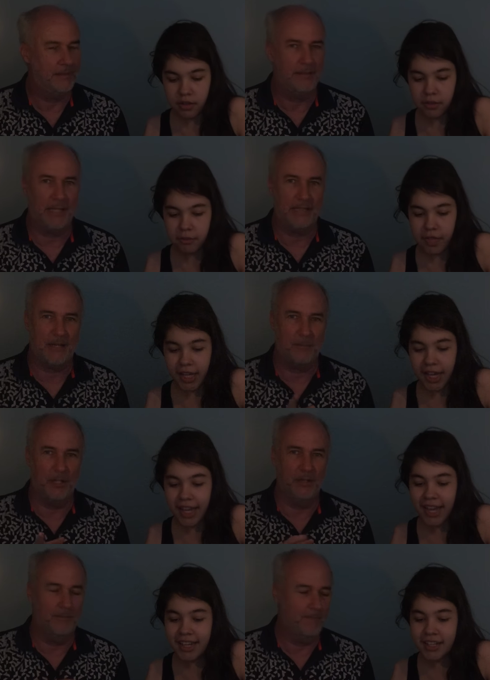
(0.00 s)
Speaker 1: I guess My
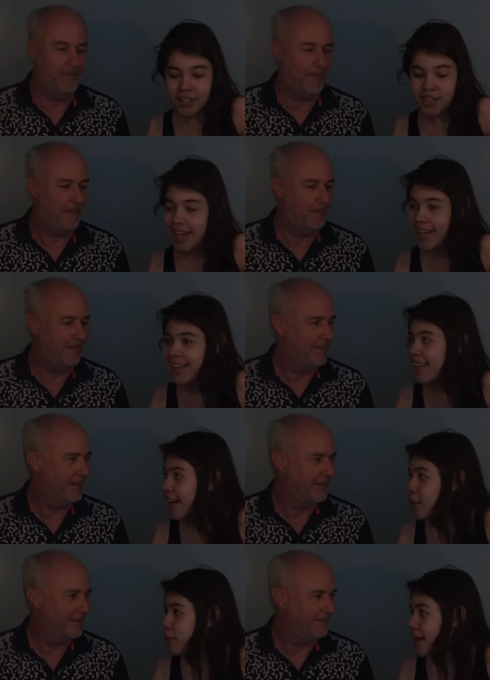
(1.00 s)
hand
Speaker 2: is shaking
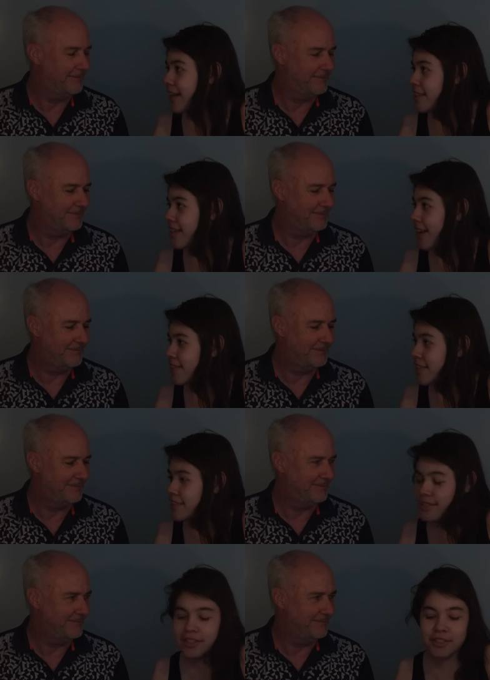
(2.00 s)
like crazy. I have
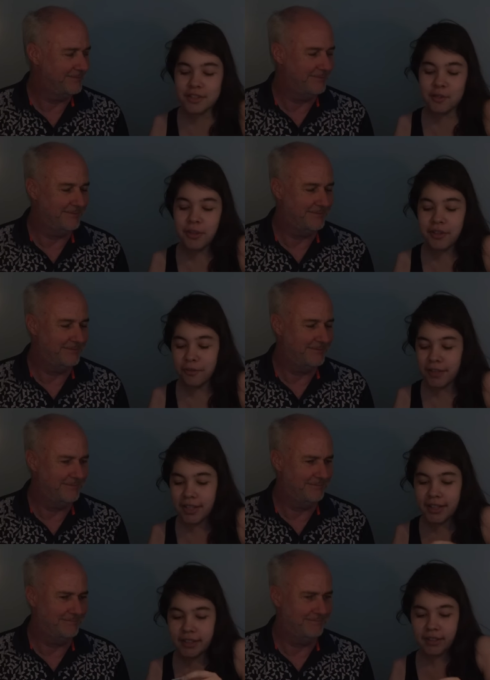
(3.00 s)
this, such this weird
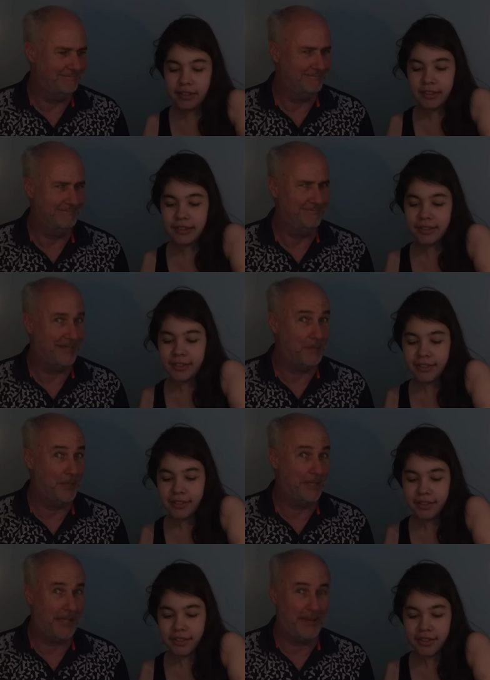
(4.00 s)
feeling.
Speaker 1: I'll
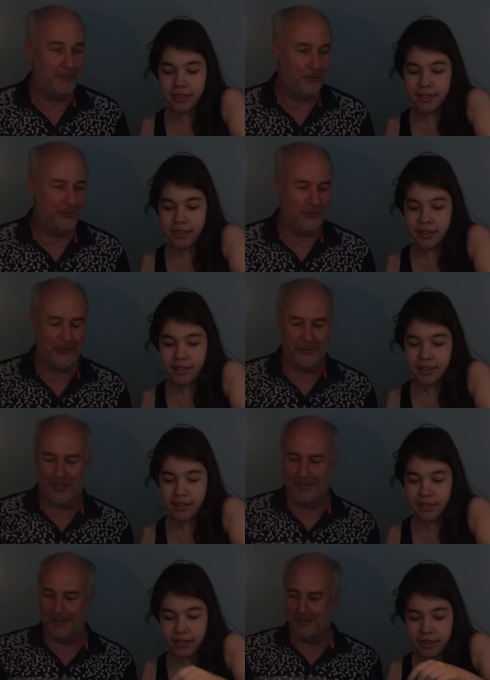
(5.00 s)
bring the camera over to show the
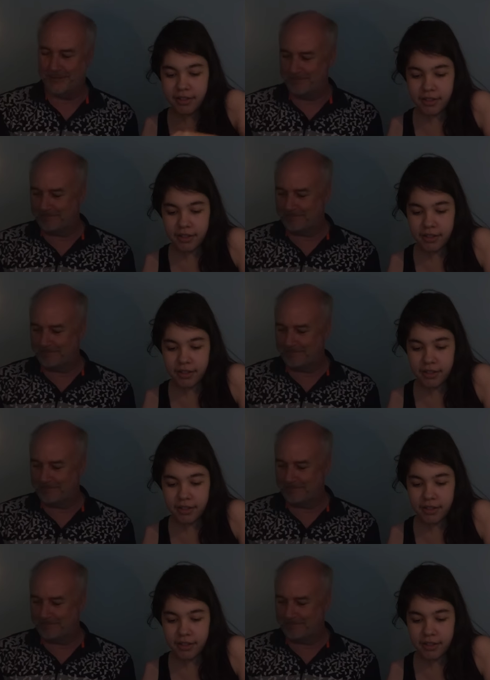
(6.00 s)
cards.